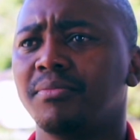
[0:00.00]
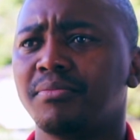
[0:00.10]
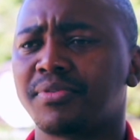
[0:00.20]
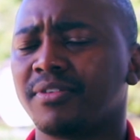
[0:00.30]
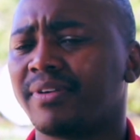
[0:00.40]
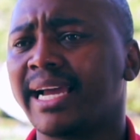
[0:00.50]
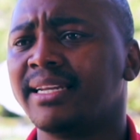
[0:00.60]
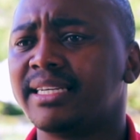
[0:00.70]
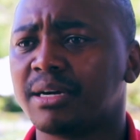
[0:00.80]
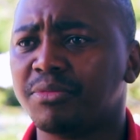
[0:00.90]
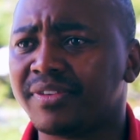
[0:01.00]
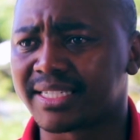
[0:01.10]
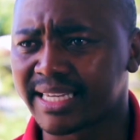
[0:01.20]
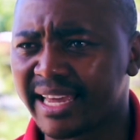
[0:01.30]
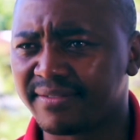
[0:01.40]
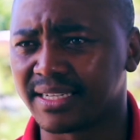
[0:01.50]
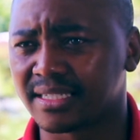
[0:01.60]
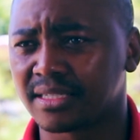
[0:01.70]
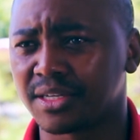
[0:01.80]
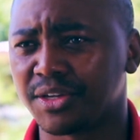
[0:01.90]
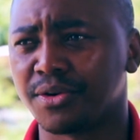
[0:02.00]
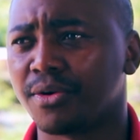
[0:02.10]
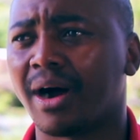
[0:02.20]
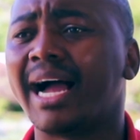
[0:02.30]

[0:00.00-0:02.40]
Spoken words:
providing them with a service, you know,